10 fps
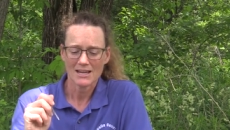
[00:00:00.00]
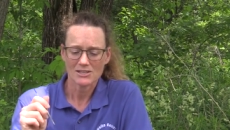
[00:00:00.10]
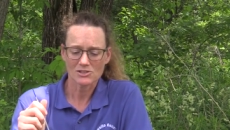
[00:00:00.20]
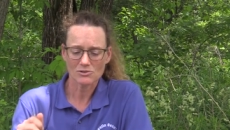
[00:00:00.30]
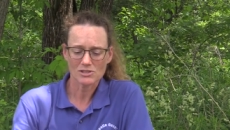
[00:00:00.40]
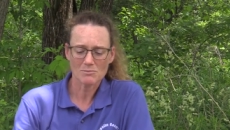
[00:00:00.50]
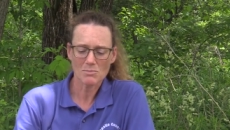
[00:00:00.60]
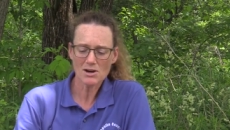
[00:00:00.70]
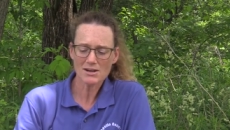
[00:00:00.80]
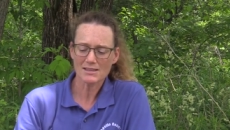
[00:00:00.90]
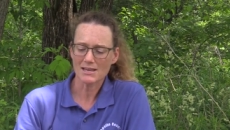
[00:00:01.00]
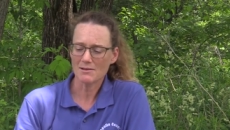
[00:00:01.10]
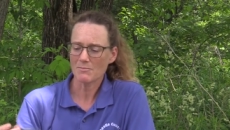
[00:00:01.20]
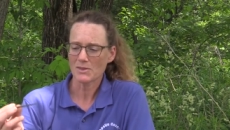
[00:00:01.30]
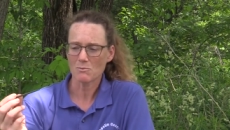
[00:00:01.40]
So to mark
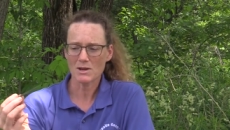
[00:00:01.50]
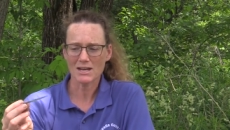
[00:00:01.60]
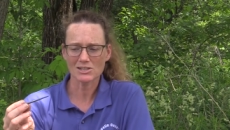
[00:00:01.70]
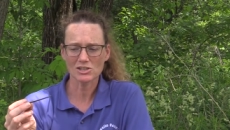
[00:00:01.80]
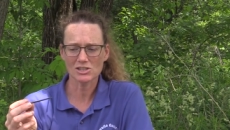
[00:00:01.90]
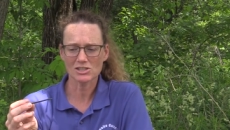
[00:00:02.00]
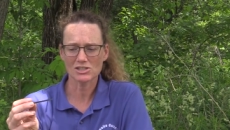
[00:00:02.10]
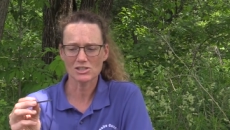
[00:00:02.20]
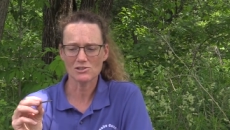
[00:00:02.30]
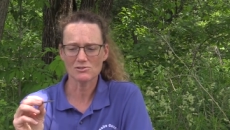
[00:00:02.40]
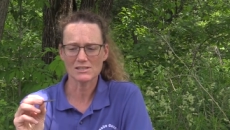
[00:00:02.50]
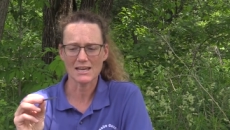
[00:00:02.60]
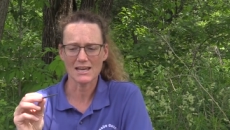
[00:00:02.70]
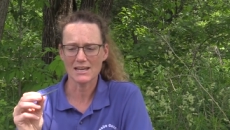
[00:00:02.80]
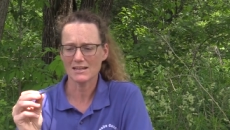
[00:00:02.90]
them, we actually just use
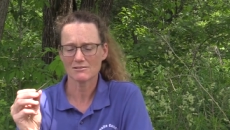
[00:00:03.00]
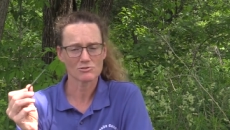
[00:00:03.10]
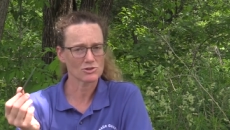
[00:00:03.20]
a